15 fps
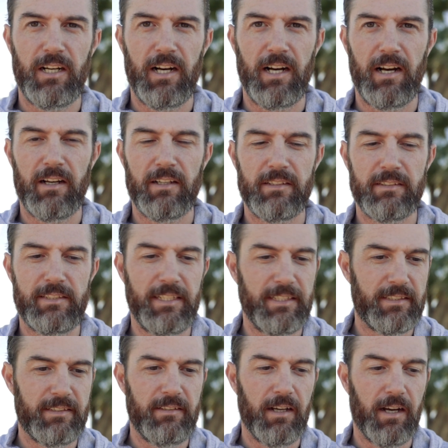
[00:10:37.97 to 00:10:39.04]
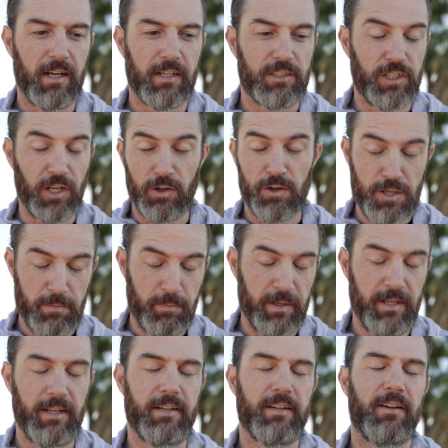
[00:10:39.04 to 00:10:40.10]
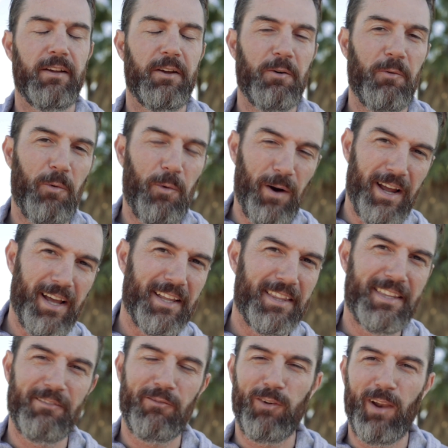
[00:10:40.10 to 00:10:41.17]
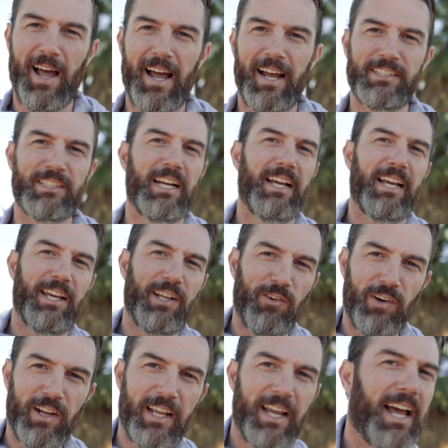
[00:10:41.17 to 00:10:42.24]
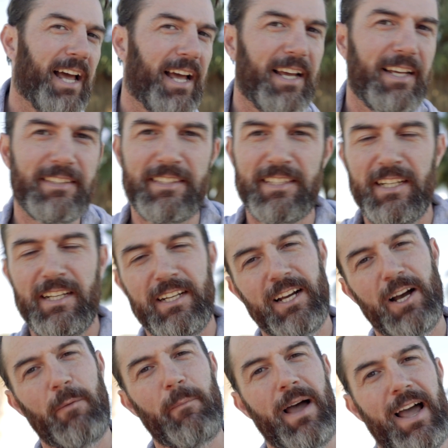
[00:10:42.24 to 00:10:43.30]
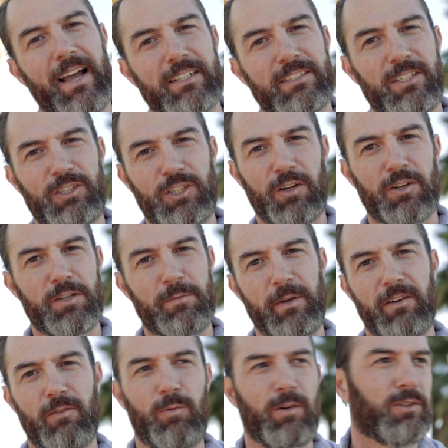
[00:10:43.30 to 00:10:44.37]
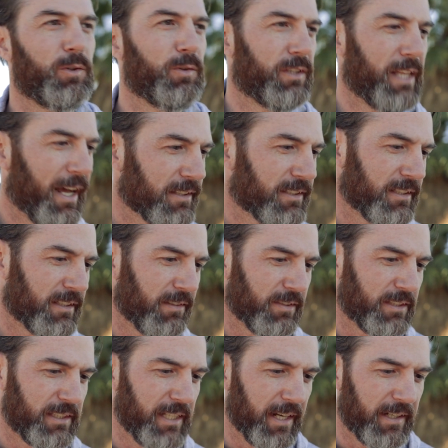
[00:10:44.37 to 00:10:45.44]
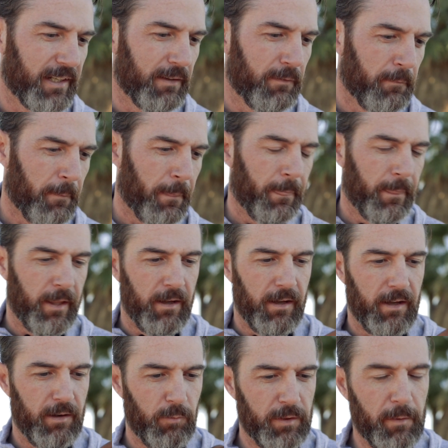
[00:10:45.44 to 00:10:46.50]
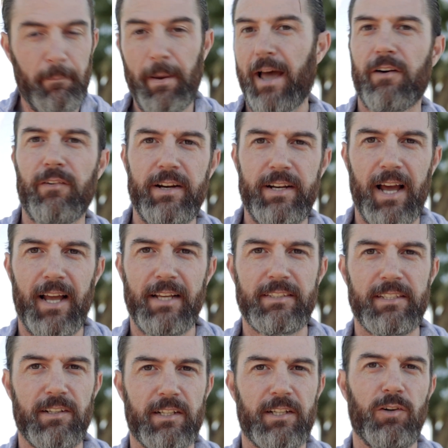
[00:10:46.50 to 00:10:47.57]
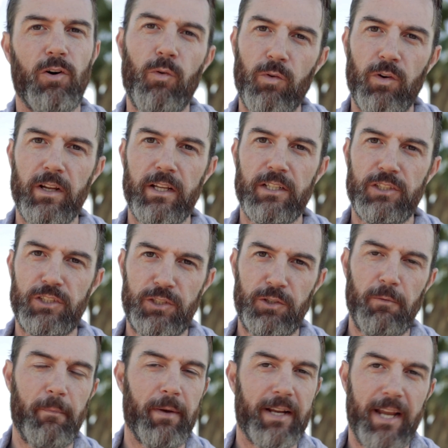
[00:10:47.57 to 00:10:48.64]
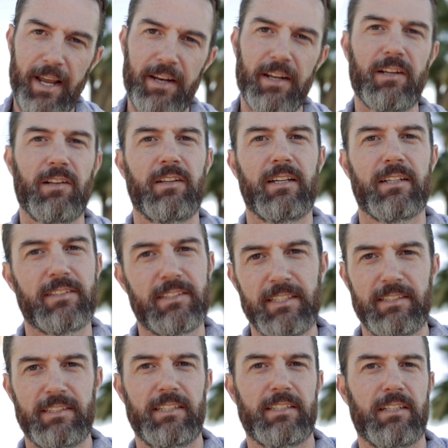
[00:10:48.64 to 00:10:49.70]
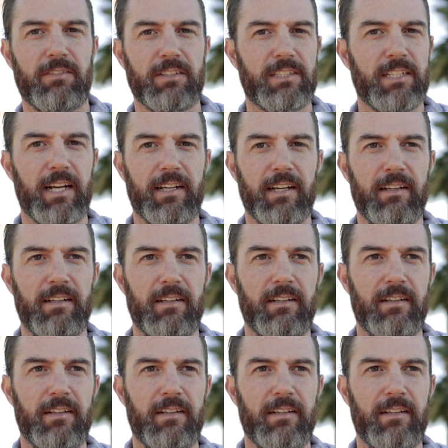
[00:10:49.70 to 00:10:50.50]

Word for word: uh, uh, shutter speed with flash. It only has a max shutter speed of 1 2000th of a second. When the battery dies, it can only shoot mechanically a 60th of a second.